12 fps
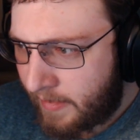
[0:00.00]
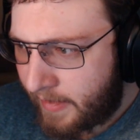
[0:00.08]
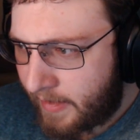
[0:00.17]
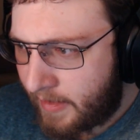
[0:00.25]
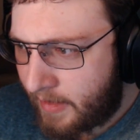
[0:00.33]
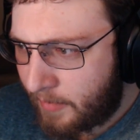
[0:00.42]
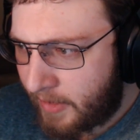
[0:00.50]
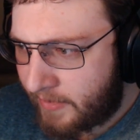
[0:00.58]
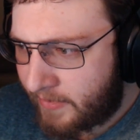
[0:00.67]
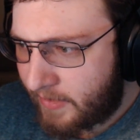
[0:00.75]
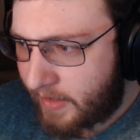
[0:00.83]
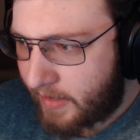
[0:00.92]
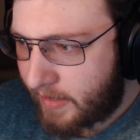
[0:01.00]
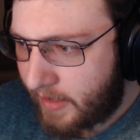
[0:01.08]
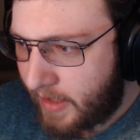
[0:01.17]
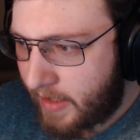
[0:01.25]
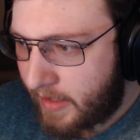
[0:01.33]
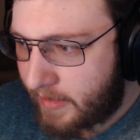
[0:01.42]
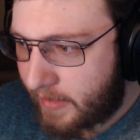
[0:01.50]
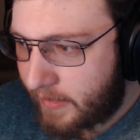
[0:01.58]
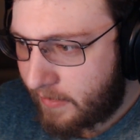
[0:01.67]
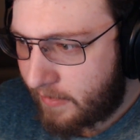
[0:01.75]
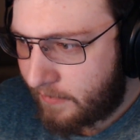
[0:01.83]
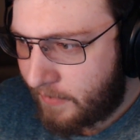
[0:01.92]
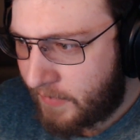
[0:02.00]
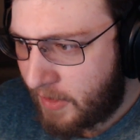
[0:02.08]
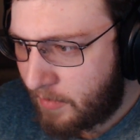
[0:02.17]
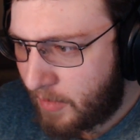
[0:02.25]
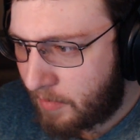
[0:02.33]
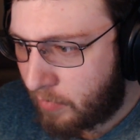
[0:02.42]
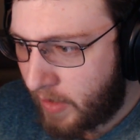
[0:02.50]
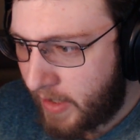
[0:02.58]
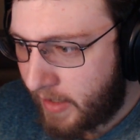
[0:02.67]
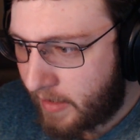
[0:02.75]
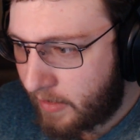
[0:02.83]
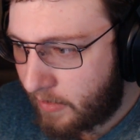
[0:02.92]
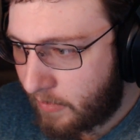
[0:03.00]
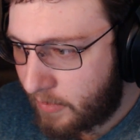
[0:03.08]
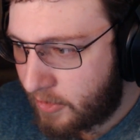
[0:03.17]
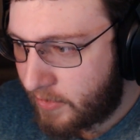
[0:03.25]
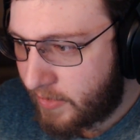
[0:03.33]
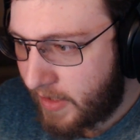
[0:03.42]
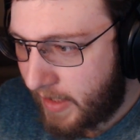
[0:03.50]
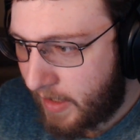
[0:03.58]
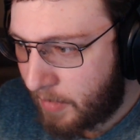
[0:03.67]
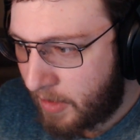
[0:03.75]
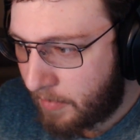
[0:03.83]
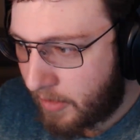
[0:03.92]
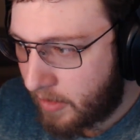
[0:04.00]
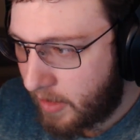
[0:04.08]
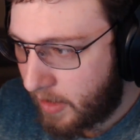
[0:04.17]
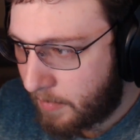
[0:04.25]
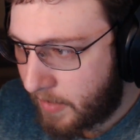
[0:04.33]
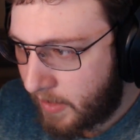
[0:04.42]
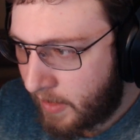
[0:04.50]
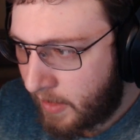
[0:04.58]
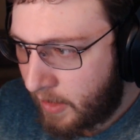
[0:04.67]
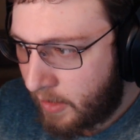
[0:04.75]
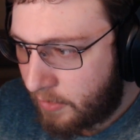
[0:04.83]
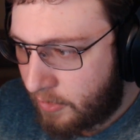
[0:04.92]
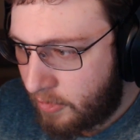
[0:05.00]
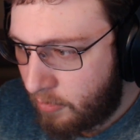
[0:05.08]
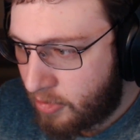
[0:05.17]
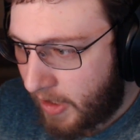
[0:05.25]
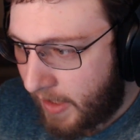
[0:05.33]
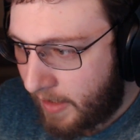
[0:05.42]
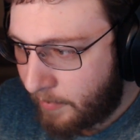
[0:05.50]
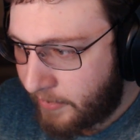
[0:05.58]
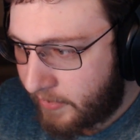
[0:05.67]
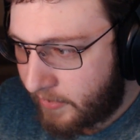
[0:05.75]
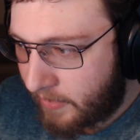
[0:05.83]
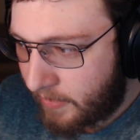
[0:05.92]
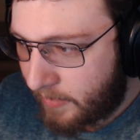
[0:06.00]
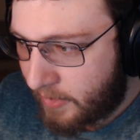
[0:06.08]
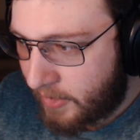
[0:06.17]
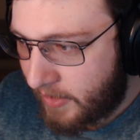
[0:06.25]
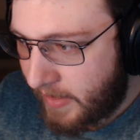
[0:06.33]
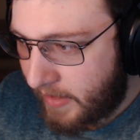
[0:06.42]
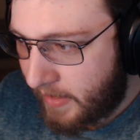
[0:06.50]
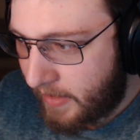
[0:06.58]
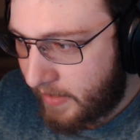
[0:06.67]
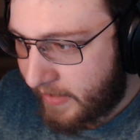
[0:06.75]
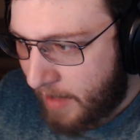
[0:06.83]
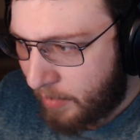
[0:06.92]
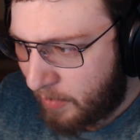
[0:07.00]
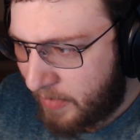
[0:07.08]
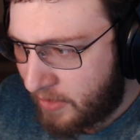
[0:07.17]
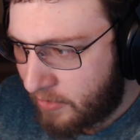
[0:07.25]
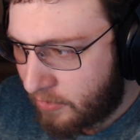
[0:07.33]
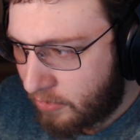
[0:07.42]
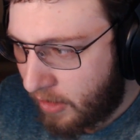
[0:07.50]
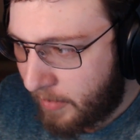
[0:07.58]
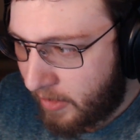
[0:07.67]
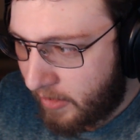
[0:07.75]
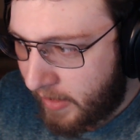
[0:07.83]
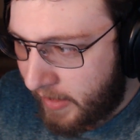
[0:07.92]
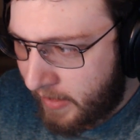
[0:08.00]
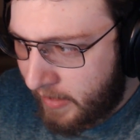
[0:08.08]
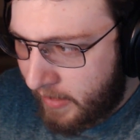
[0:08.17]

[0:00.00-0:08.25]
Let's see. You got 15-minute break, which is a peanut butter cup. 2 jobs, which is apple, peach, and strawberry.